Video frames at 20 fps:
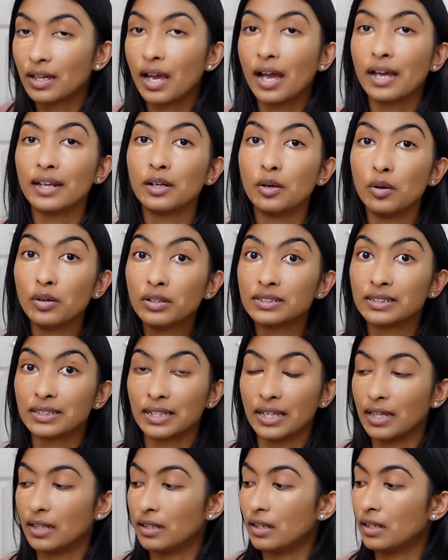yeah, it looks
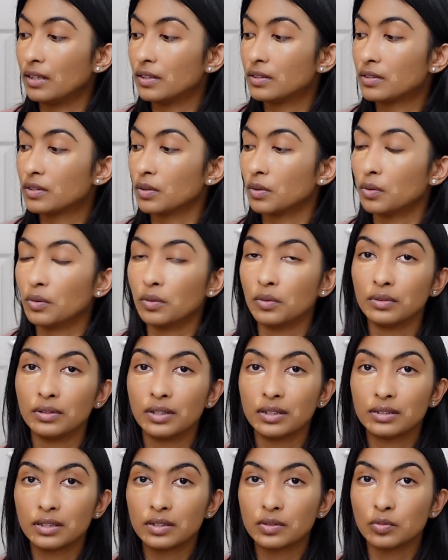cakey. So
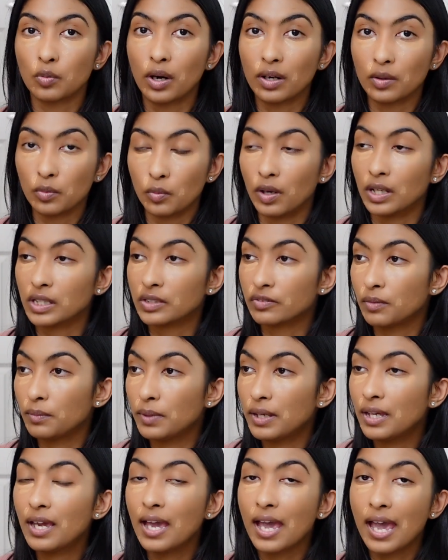this is what works for
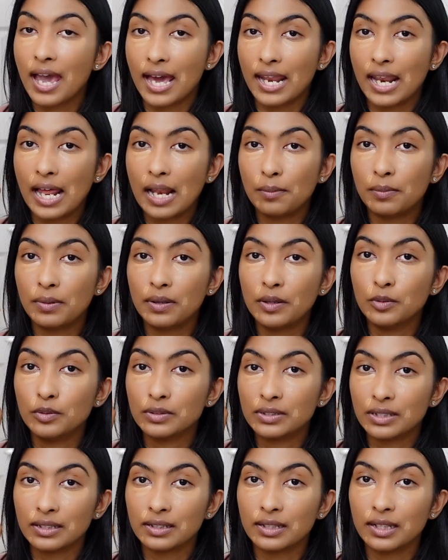me, and I'll be
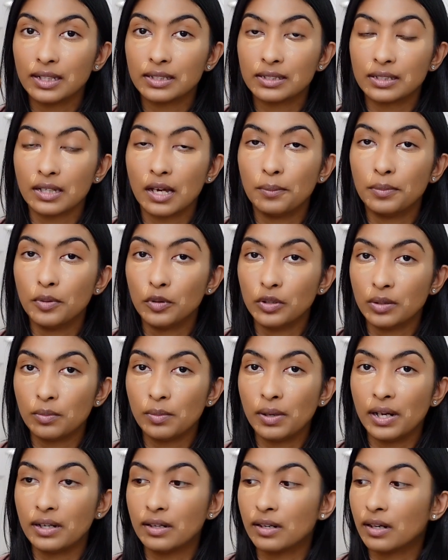using this beauty
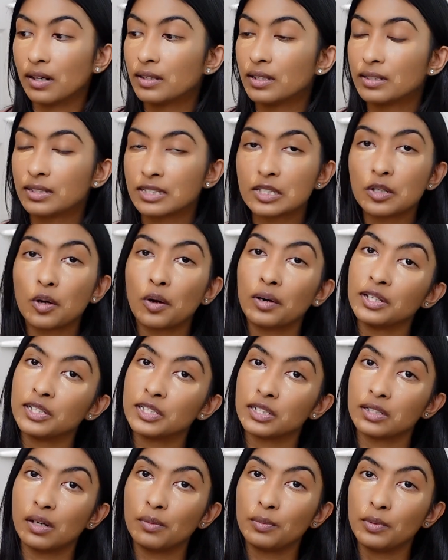blender. This is the
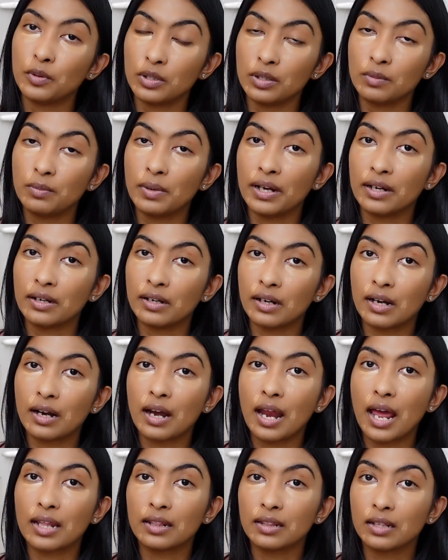original beauty
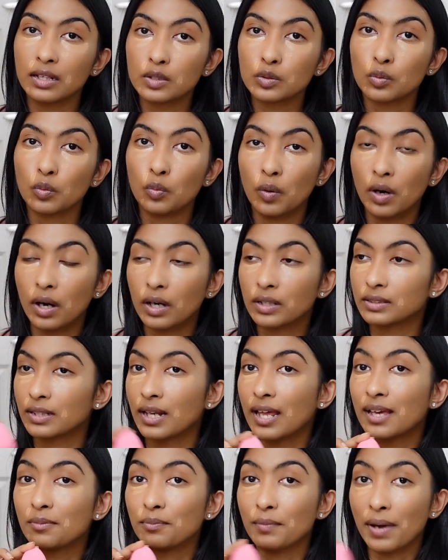blender and this works
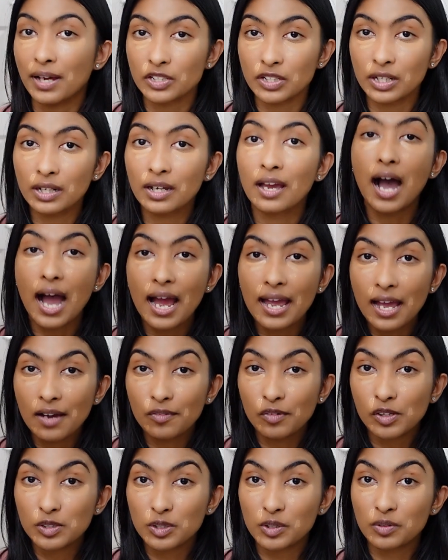like magic. I
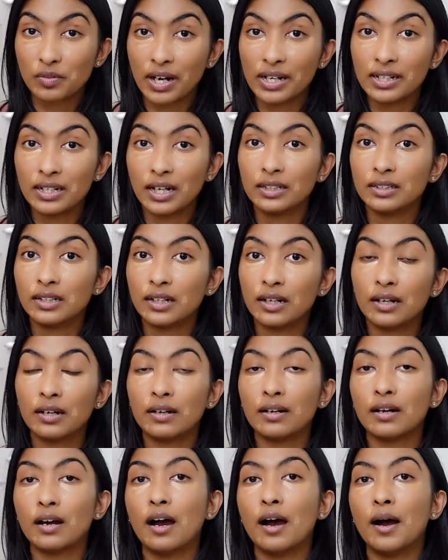have also tried
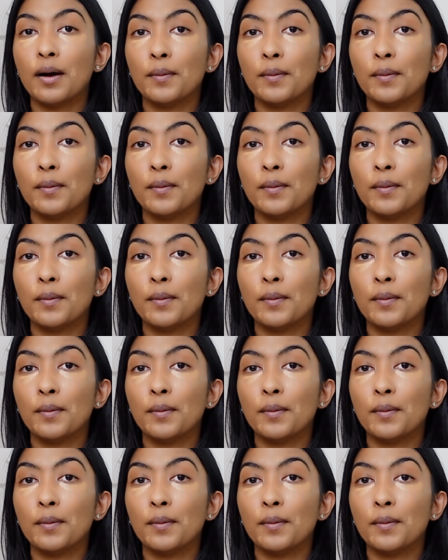other